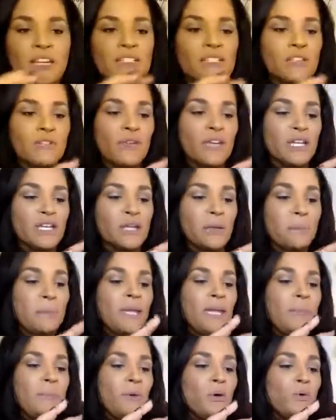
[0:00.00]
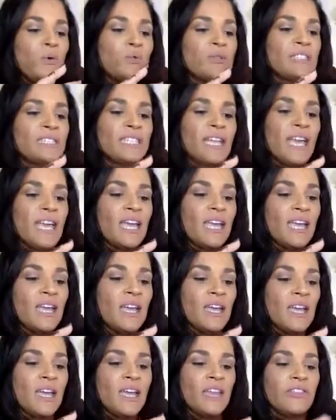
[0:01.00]
Pennsylvania, people who
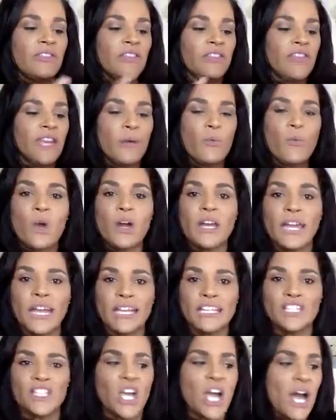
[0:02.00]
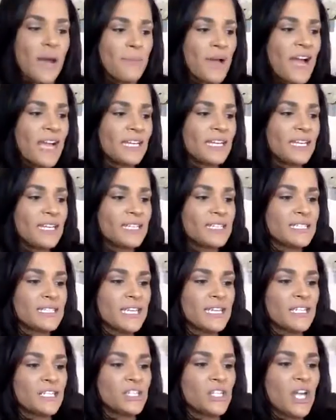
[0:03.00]
say that they want a job. I need a
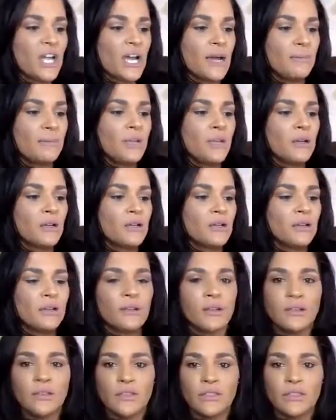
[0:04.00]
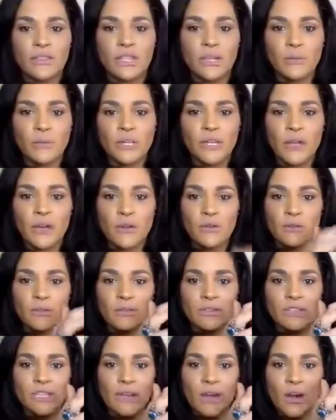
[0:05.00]
second job. Look, there we go.
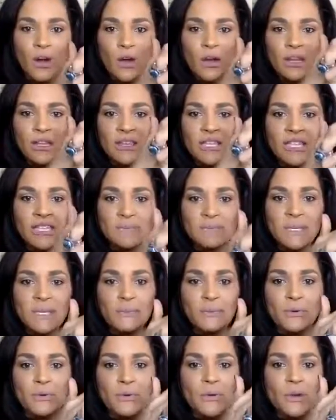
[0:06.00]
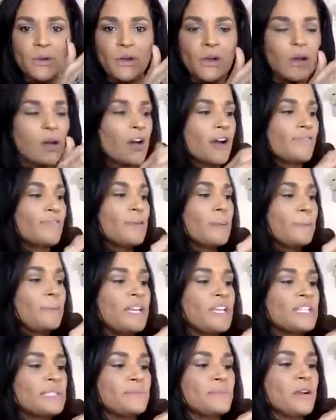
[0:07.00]
Now all of these people are from
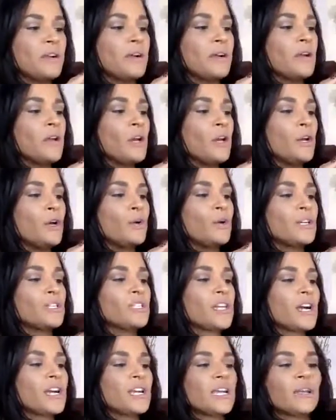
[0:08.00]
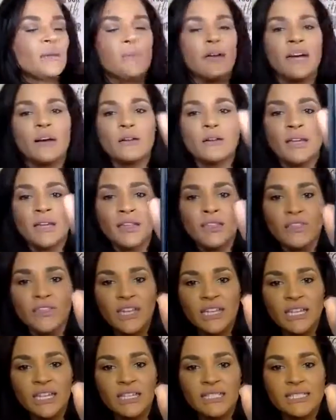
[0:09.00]
Pittsburgh who are talking about
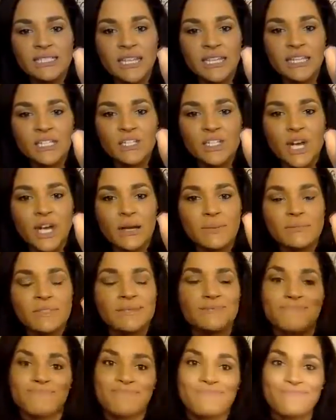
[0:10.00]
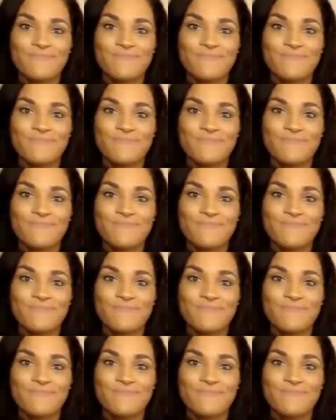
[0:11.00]
they need second jobs.